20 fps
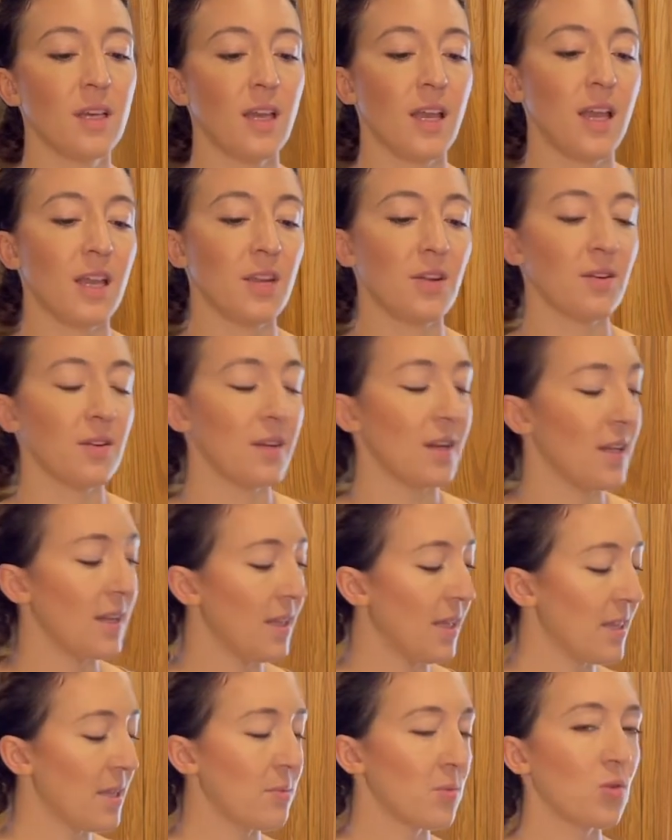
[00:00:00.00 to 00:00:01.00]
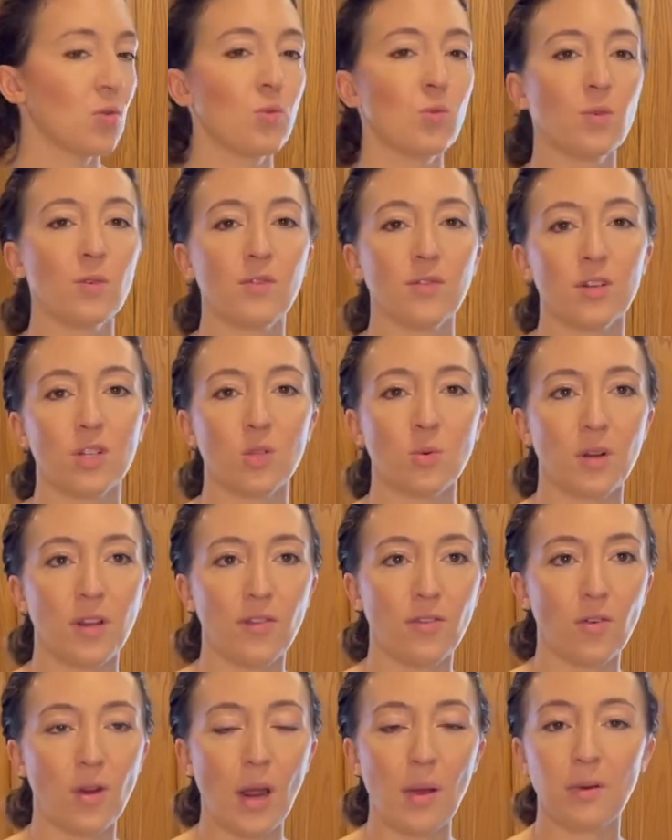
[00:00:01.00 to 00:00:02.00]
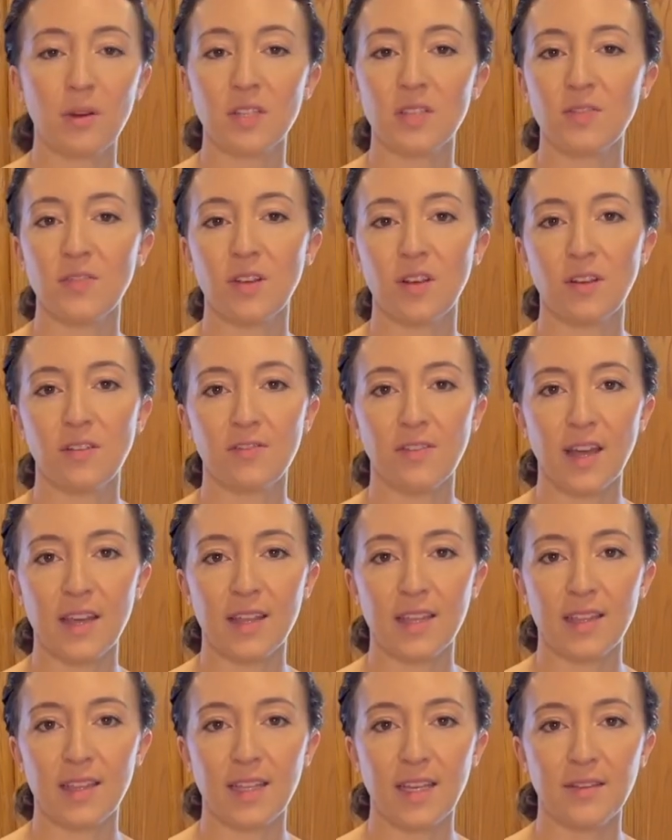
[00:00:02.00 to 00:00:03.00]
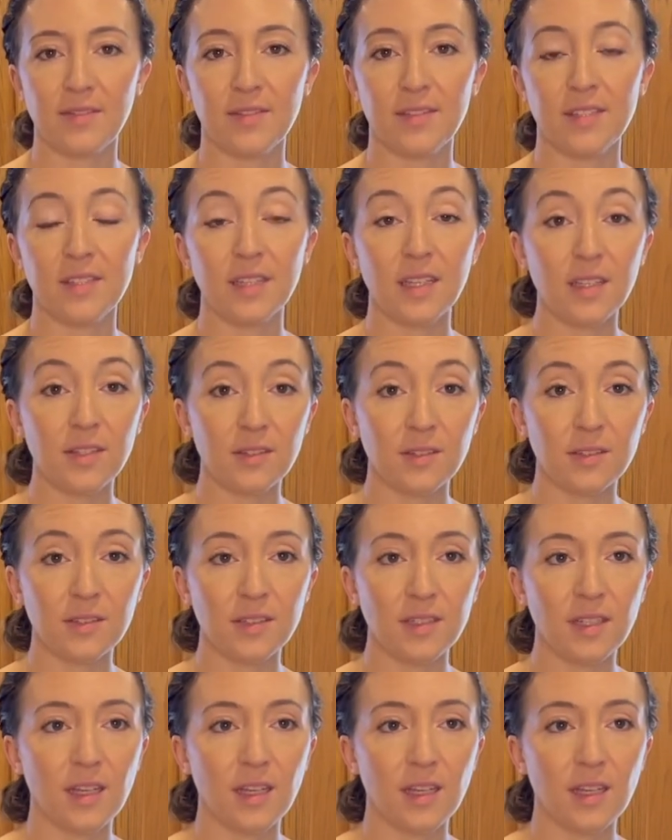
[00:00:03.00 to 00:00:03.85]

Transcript: and you're going to let them cool for 24 hours. Verify that they've sealed.